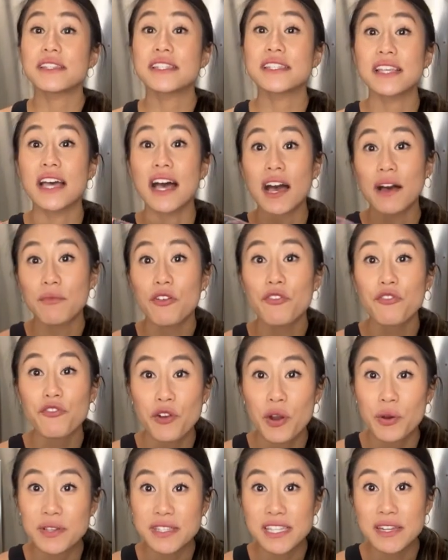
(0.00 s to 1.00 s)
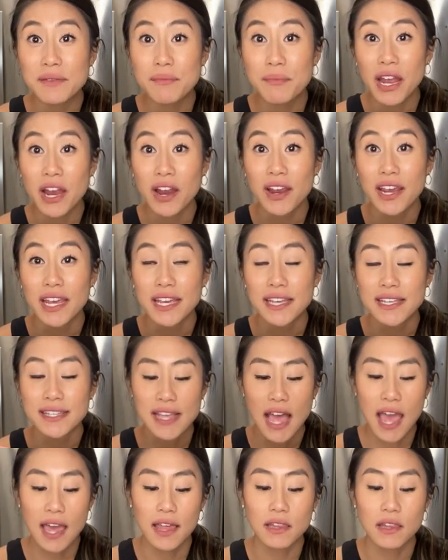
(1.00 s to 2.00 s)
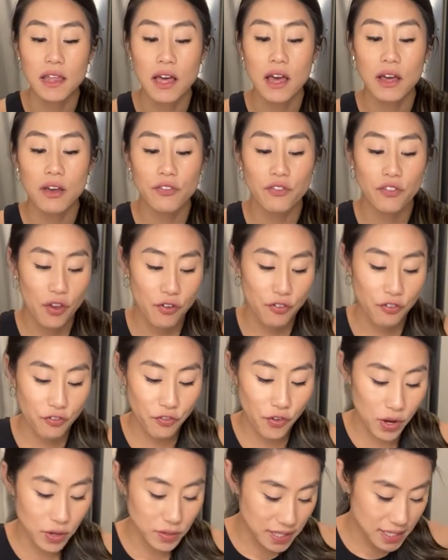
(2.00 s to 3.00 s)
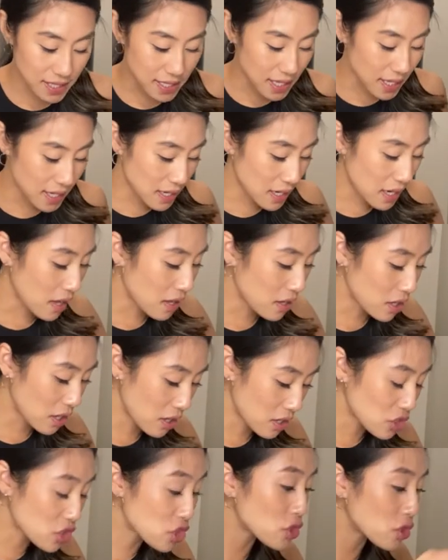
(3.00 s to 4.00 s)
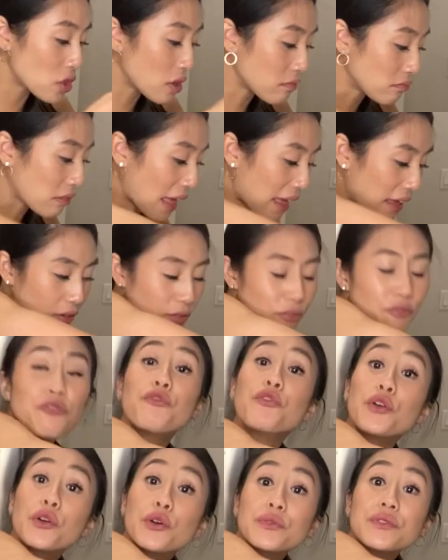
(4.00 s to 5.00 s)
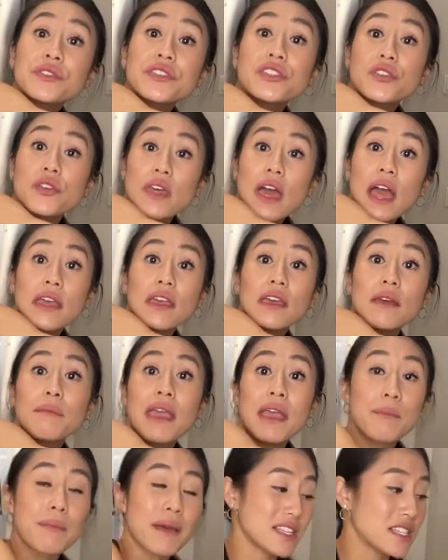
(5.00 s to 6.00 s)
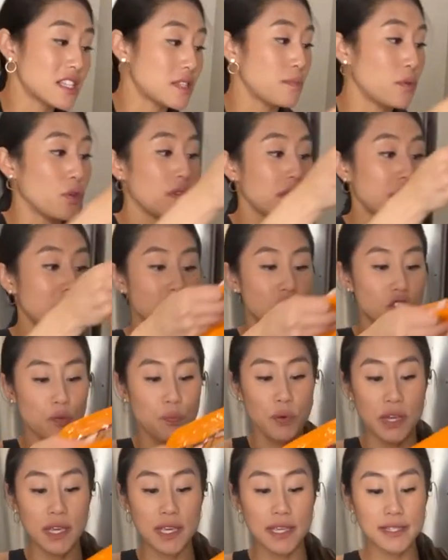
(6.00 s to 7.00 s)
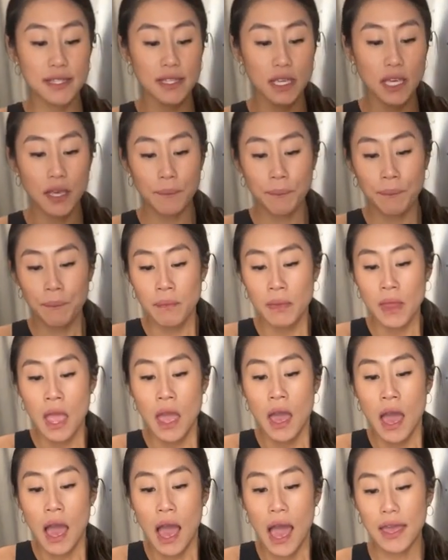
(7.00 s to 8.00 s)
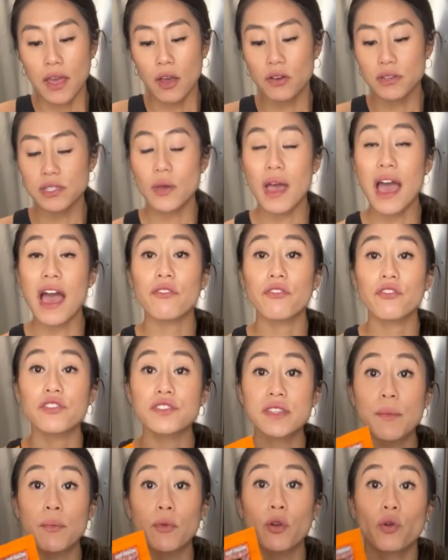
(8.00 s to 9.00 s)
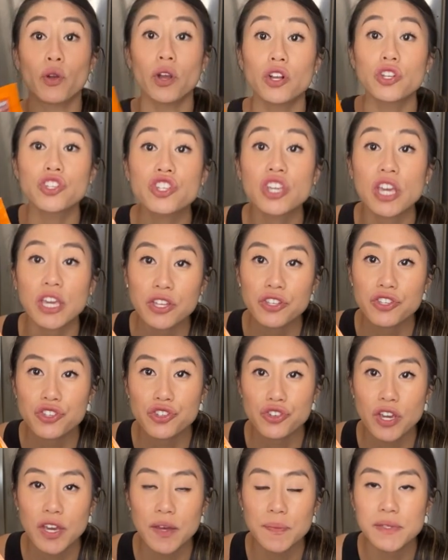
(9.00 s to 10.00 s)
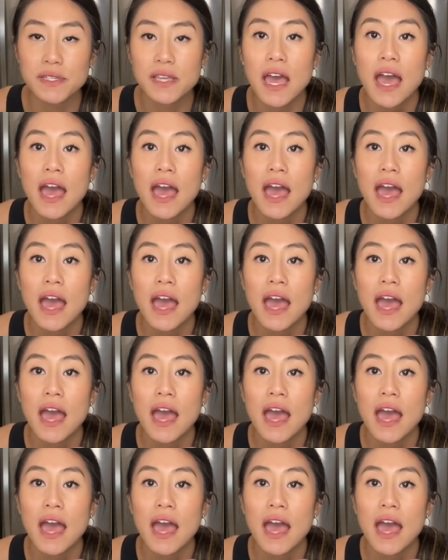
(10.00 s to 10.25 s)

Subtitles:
some frozen berries. I love frozen like fruit so that I can make my smoothie super easily. I also have some grilled chicken strips.